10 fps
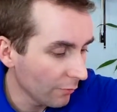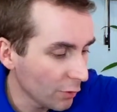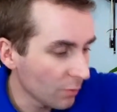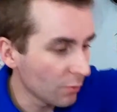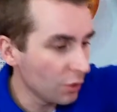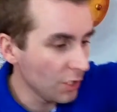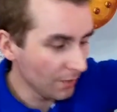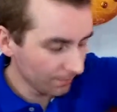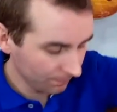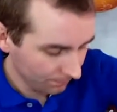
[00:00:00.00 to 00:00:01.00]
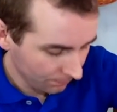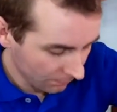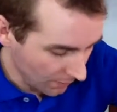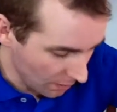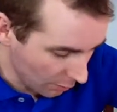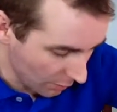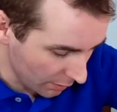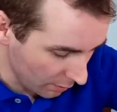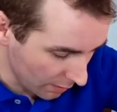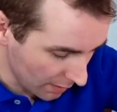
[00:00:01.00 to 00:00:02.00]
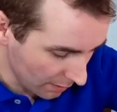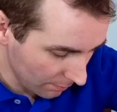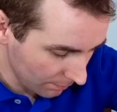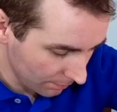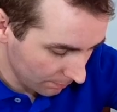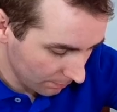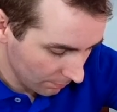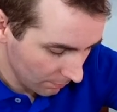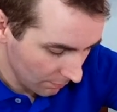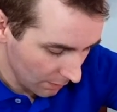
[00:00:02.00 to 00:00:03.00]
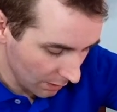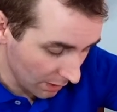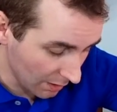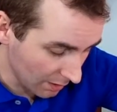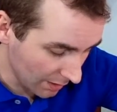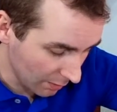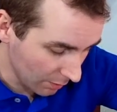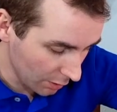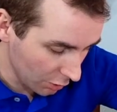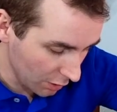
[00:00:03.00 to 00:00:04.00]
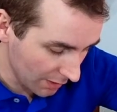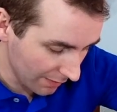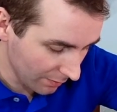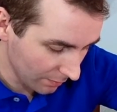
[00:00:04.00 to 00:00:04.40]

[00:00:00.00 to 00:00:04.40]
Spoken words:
first one was G. Oh, I love this thing. Then the second one was G7.